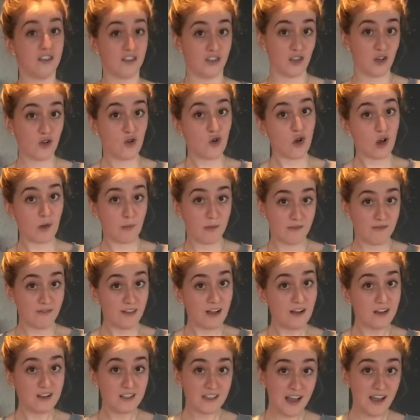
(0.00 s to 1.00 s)
The corporate
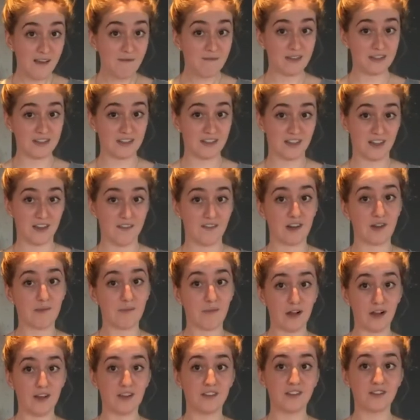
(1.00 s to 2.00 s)
flowers have been delivered.
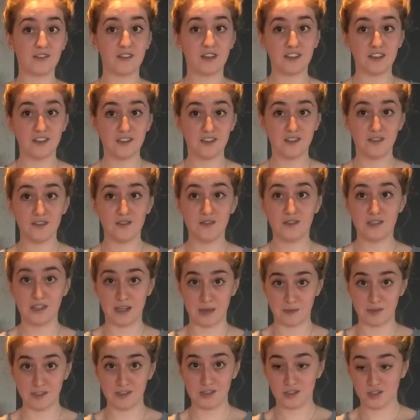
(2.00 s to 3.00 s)
Paul is going to
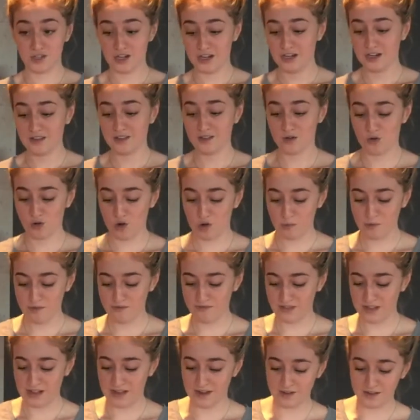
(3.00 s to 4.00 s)
demonstrate the corporate
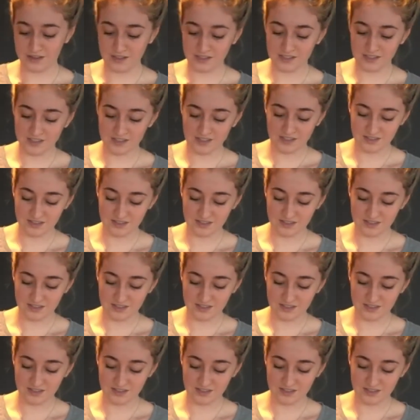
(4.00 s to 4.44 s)
flowers.